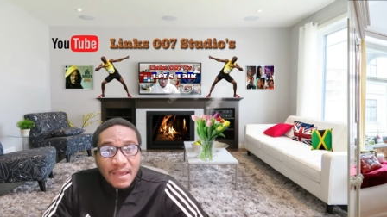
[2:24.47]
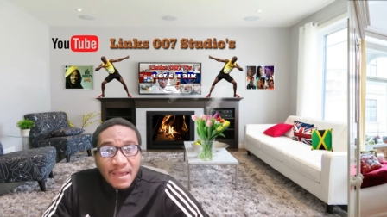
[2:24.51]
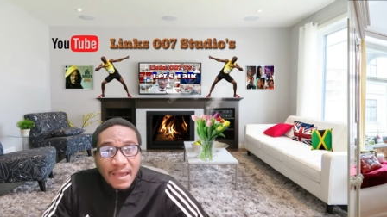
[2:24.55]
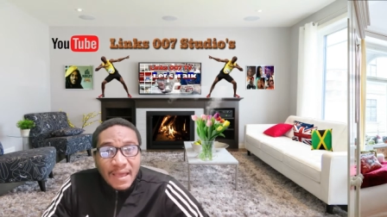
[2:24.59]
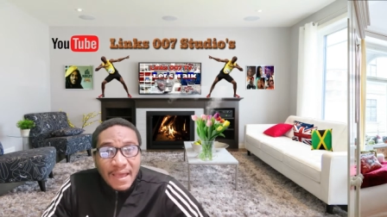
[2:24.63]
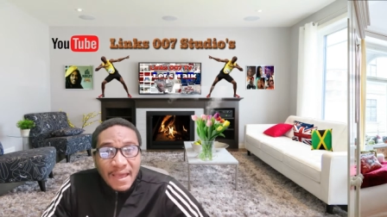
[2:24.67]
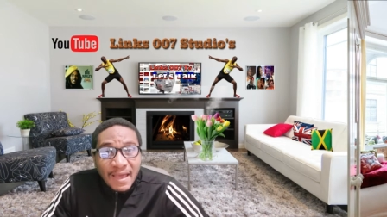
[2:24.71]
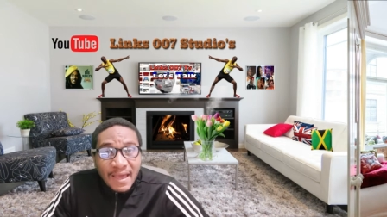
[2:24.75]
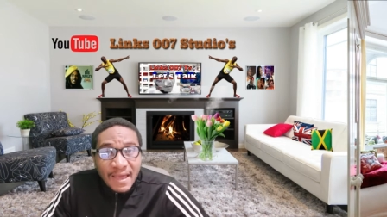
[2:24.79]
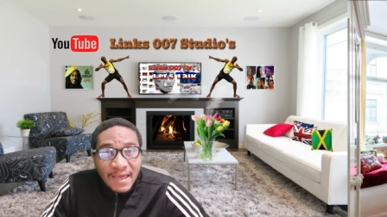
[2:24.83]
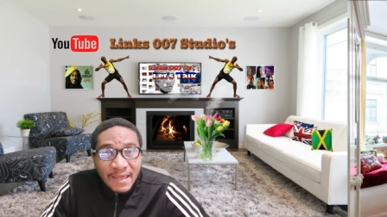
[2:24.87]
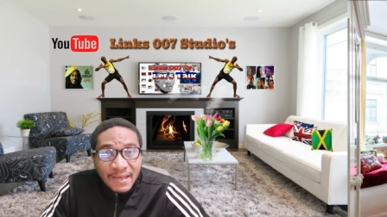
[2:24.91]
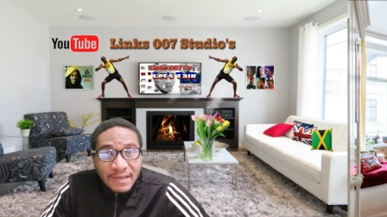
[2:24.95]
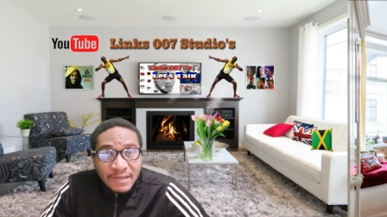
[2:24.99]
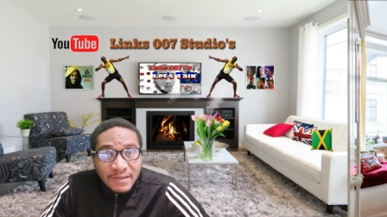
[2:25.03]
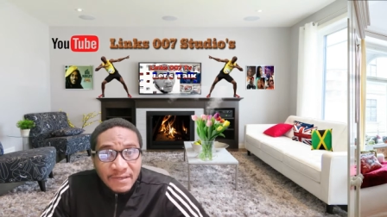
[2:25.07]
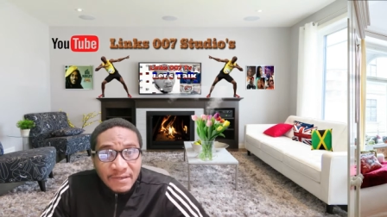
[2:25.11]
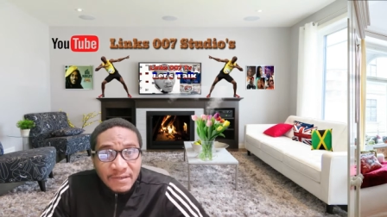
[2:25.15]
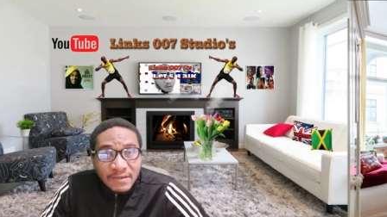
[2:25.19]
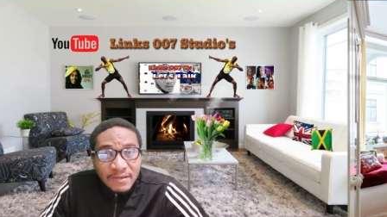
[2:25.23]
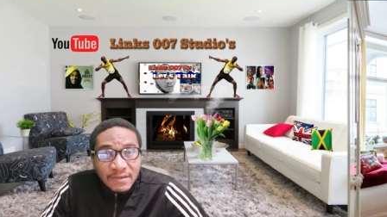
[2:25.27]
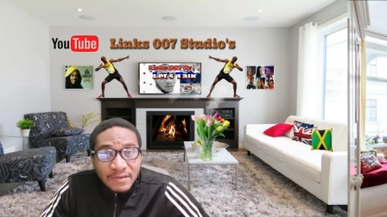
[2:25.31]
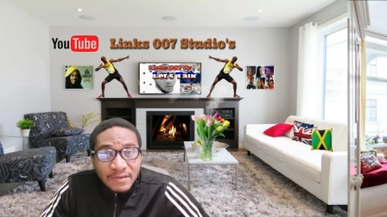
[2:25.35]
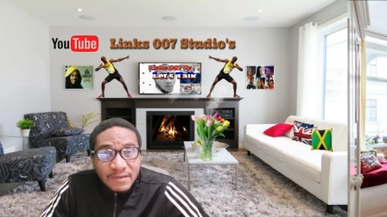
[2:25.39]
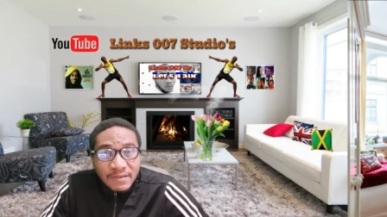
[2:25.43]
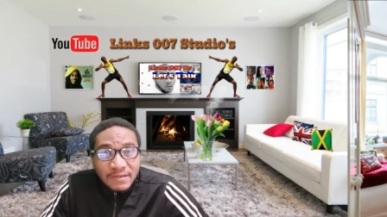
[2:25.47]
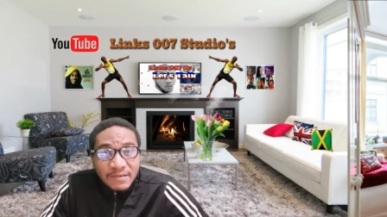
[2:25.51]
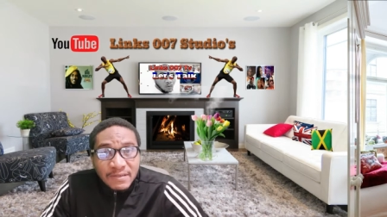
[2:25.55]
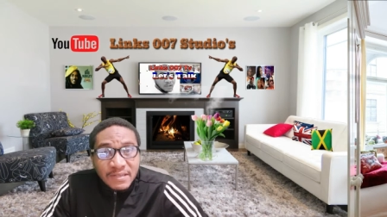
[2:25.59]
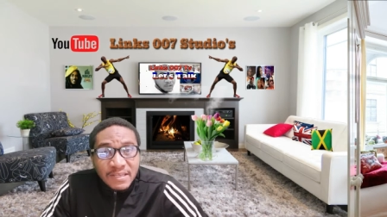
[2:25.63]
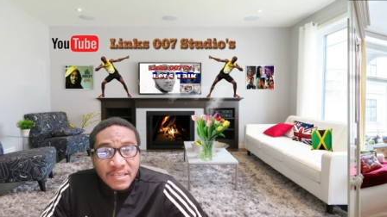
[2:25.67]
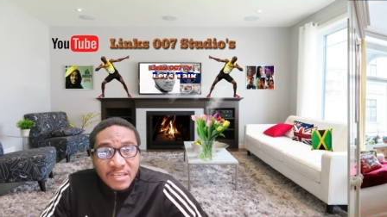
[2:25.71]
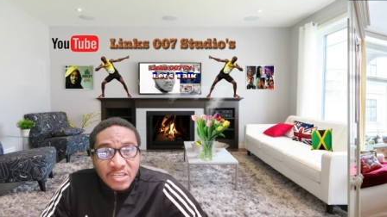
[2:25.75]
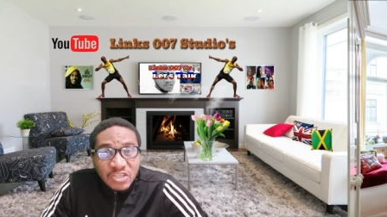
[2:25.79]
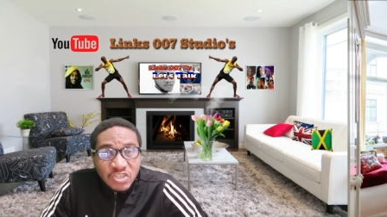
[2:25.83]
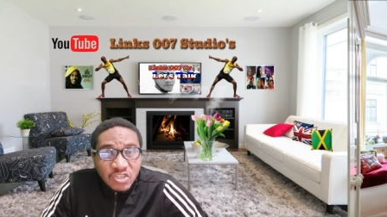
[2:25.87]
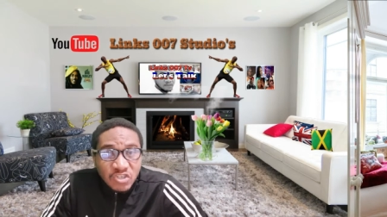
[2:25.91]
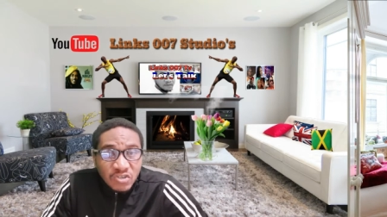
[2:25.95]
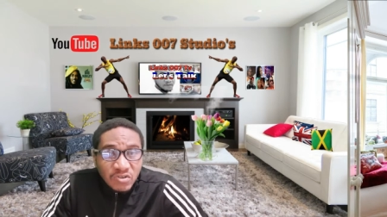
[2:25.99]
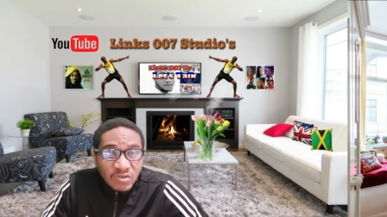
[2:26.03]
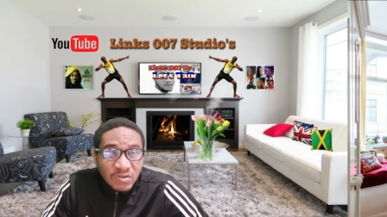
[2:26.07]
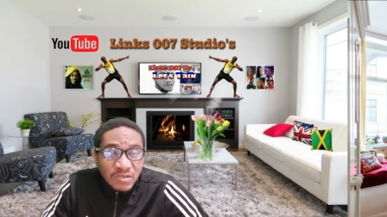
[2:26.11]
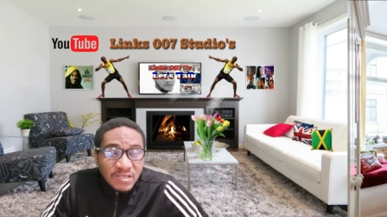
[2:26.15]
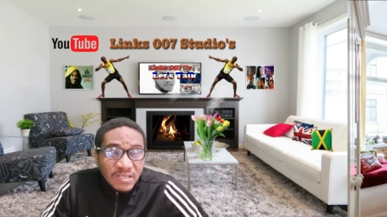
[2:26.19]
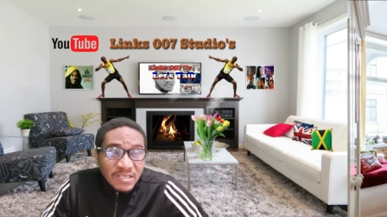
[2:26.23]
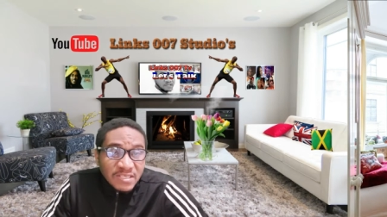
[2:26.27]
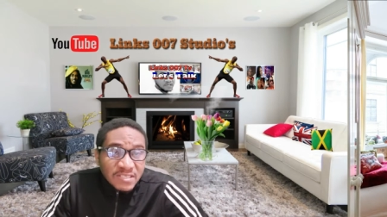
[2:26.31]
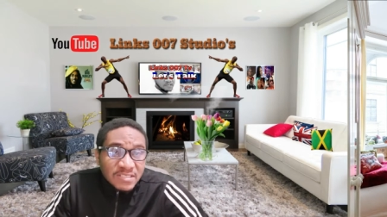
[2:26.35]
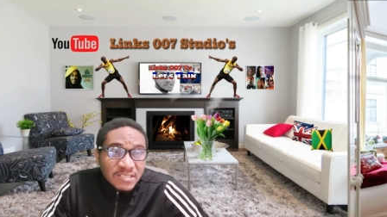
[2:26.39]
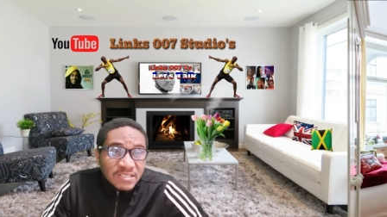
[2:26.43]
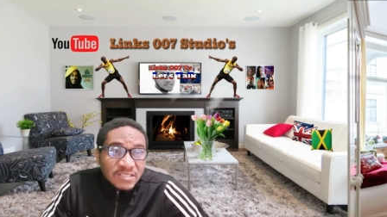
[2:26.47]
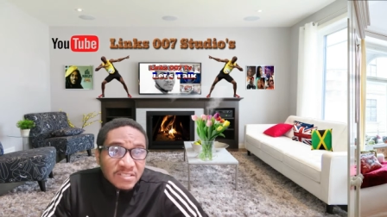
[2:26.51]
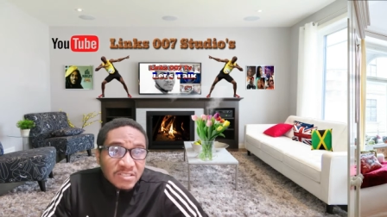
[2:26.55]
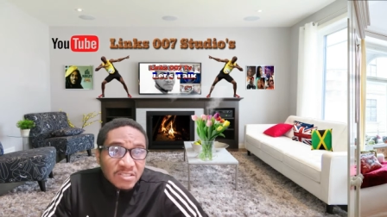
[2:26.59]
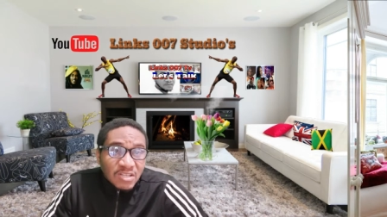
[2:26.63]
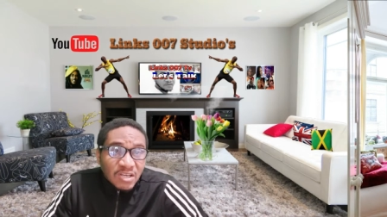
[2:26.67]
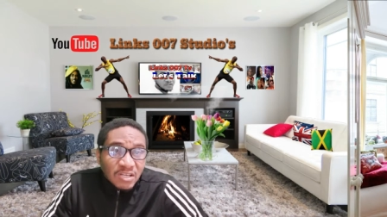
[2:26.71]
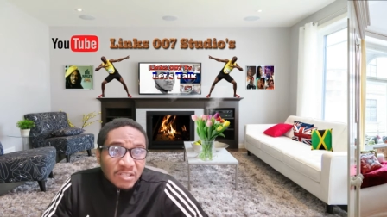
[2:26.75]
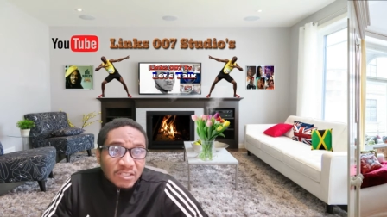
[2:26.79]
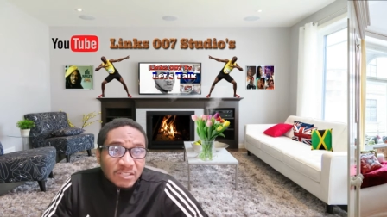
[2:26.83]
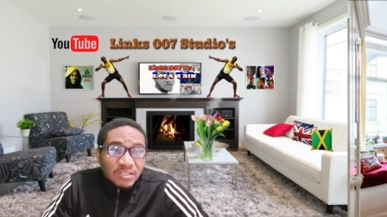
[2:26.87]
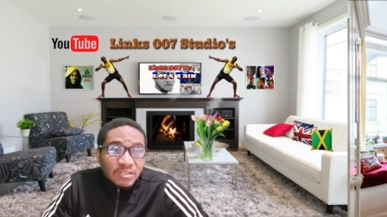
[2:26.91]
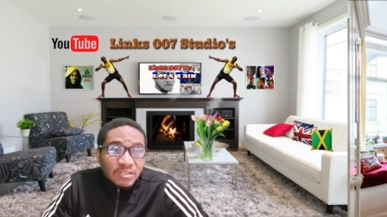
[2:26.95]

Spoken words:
And the issue is not